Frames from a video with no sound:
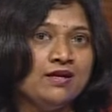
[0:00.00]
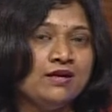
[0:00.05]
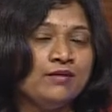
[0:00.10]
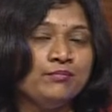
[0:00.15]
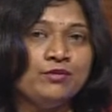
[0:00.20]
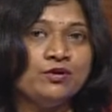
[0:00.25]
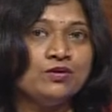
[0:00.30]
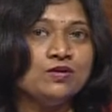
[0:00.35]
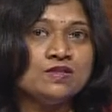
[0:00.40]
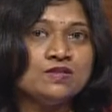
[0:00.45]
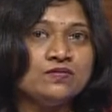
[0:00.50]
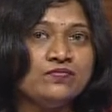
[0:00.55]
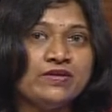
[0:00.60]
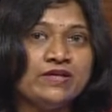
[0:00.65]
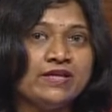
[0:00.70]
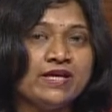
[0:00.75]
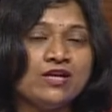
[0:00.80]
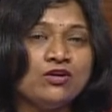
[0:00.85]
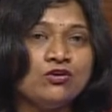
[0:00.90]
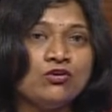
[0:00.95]
Because we
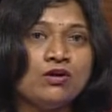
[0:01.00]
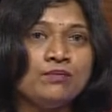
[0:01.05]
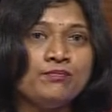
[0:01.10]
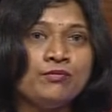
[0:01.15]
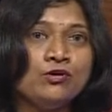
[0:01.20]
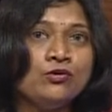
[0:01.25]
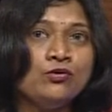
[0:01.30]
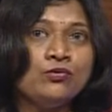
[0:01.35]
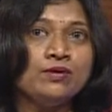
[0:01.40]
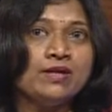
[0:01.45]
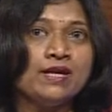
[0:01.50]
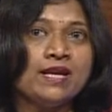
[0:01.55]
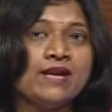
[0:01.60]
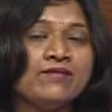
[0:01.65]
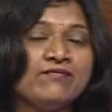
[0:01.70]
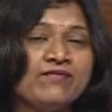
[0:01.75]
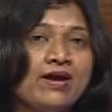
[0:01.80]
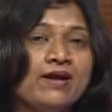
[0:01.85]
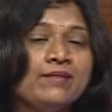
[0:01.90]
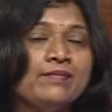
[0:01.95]
cannot pollute our
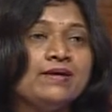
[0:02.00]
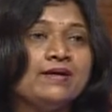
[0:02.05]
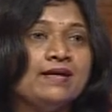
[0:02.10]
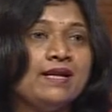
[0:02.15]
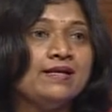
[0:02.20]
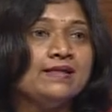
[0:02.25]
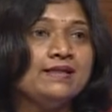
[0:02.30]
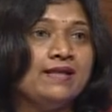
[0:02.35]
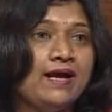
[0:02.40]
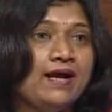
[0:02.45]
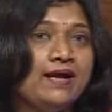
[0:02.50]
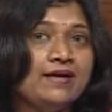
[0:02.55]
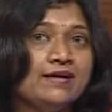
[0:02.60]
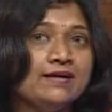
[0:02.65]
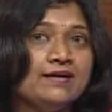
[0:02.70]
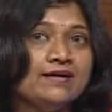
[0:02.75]
environment like that.